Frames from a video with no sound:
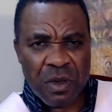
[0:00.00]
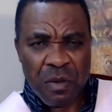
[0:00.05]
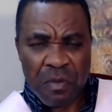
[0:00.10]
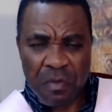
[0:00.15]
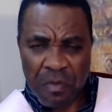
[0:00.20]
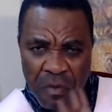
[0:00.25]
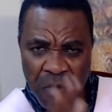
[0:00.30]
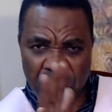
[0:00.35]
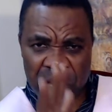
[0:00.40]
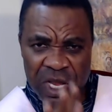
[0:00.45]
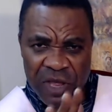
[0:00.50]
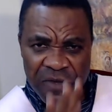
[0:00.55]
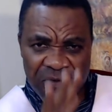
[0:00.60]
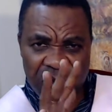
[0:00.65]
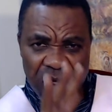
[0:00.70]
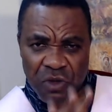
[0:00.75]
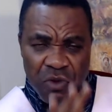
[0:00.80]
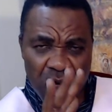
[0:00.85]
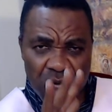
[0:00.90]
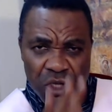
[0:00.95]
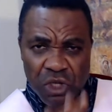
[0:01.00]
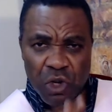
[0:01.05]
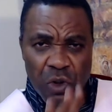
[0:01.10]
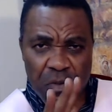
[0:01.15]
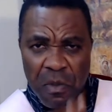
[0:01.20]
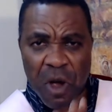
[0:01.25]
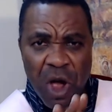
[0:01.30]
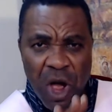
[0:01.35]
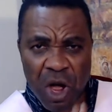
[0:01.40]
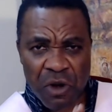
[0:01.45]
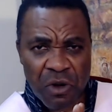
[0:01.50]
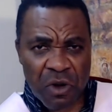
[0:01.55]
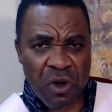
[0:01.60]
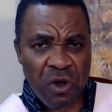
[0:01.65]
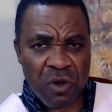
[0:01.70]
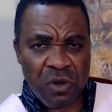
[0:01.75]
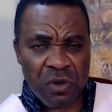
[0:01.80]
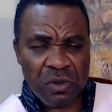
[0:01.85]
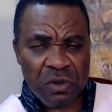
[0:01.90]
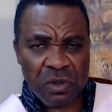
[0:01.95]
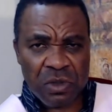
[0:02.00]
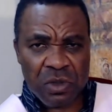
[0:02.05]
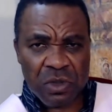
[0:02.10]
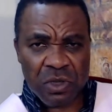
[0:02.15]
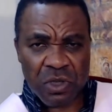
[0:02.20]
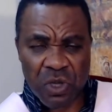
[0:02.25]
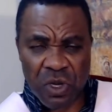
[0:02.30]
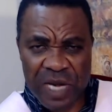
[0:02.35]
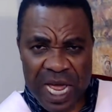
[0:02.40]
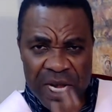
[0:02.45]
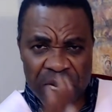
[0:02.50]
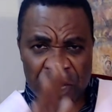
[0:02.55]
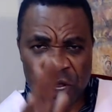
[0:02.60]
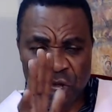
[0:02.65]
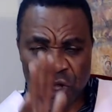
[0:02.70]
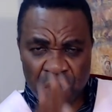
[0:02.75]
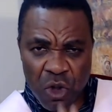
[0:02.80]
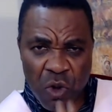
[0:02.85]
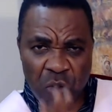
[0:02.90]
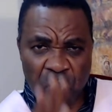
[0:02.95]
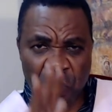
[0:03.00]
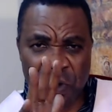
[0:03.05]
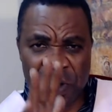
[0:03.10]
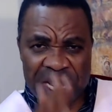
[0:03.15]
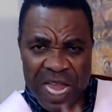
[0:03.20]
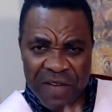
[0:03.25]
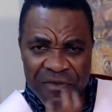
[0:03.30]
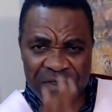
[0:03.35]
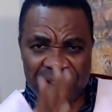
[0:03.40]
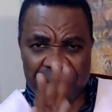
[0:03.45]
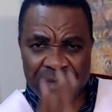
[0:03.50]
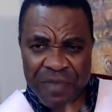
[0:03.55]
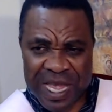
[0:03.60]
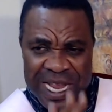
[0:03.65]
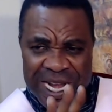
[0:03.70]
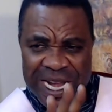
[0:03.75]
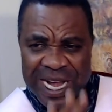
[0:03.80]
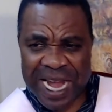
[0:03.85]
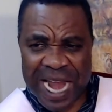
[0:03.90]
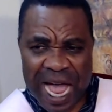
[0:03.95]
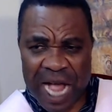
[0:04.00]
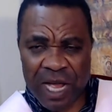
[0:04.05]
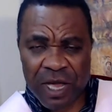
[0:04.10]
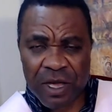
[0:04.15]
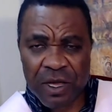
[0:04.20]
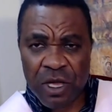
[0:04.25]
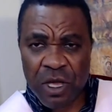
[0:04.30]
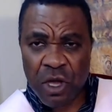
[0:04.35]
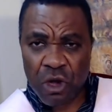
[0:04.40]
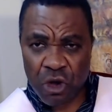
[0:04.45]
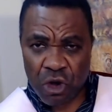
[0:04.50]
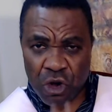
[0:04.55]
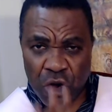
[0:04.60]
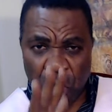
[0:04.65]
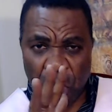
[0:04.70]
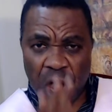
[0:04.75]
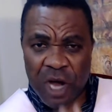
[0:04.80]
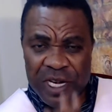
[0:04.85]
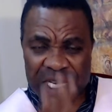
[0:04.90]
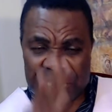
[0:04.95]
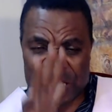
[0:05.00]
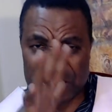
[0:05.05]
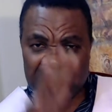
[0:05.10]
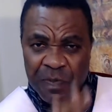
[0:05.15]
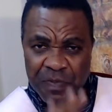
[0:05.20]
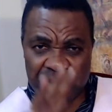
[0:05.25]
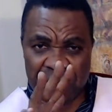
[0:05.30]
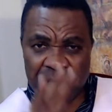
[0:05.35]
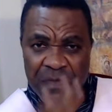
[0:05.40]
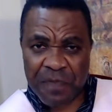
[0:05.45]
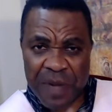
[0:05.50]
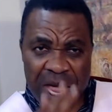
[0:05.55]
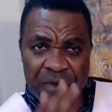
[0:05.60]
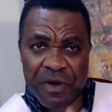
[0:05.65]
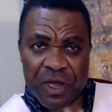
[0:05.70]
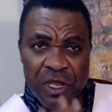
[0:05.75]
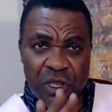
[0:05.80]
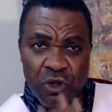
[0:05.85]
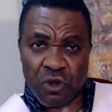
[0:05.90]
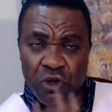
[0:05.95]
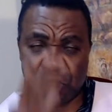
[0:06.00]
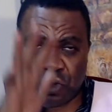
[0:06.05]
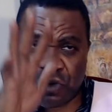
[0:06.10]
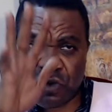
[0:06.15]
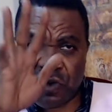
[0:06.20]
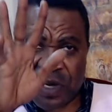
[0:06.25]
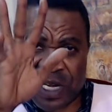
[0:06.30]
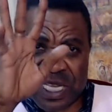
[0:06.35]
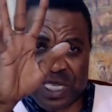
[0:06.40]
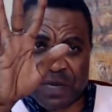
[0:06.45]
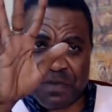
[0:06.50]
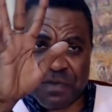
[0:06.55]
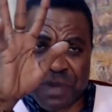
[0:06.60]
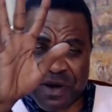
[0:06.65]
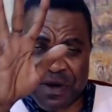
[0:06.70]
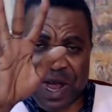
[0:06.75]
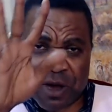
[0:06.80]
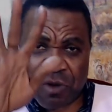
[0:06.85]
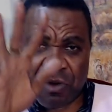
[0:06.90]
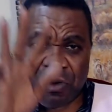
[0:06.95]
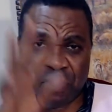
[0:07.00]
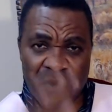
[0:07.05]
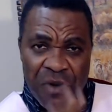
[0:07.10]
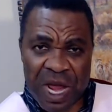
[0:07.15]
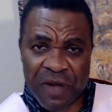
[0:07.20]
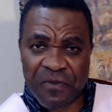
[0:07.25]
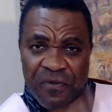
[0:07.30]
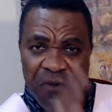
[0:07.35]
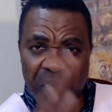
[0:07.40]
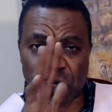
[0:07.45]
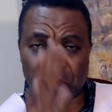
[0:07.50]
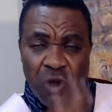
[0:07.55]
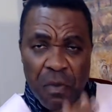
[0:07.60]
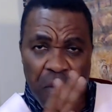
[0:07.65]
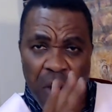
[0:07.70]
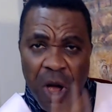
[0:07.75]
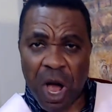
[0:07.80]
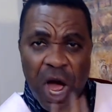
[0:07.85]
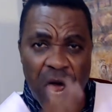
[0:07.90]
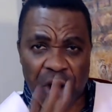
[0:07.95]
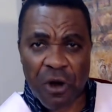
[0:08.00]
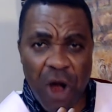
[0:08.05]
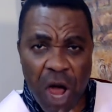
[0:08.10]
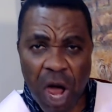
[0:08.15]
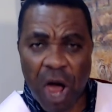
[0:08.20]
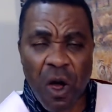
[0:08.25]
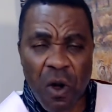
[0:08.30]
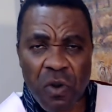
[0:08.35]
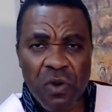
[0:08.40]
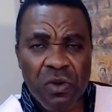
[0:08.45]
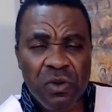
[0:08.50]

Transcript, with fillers: money for your tomorrow so that you will never be in lack. God is preparing you through this miracle rain for tomorrow.